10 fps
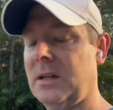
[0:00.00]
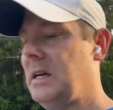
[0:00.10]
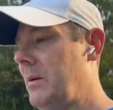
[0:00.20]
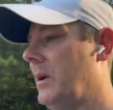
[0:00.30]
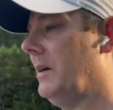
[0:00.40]
like
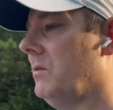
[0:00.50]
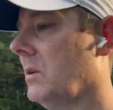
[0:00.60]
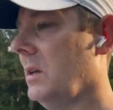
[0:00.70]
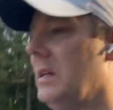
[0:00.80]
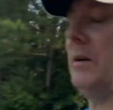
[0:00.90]
that, but I've
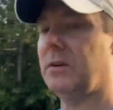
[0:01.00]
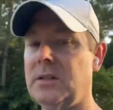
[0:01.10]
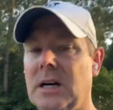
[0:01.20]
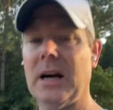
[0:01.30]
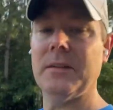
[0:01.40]
really never
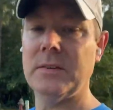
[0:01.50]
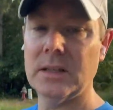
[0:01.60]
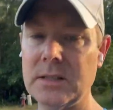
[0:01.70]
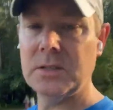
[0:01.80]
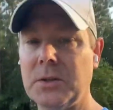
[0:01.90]
dived
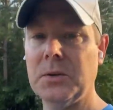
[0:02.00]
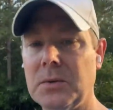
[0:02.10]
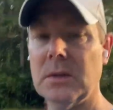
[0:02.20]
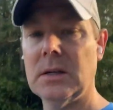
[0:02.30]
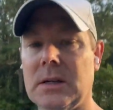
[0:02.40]
into,
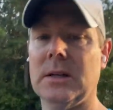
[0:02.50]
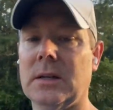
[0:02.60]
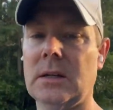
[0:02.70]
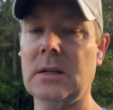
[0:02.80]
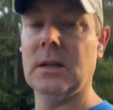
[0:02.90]

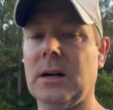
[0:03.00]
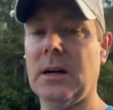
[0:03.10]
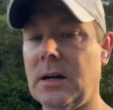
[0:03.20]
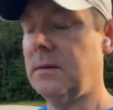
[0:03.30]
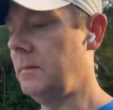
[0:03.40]

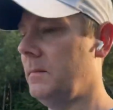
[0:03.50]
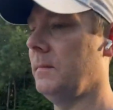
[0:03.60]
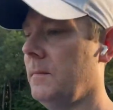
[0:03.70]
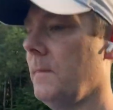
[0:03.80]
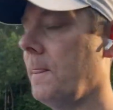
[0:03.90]
um,
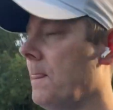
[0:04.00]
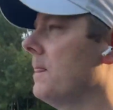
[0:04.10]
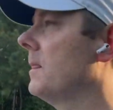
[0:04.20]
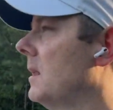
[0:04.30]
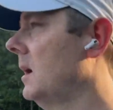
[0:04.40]

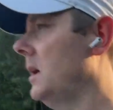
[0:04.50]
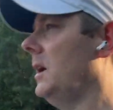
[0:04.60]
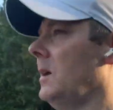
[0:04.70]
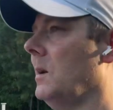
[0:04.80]
you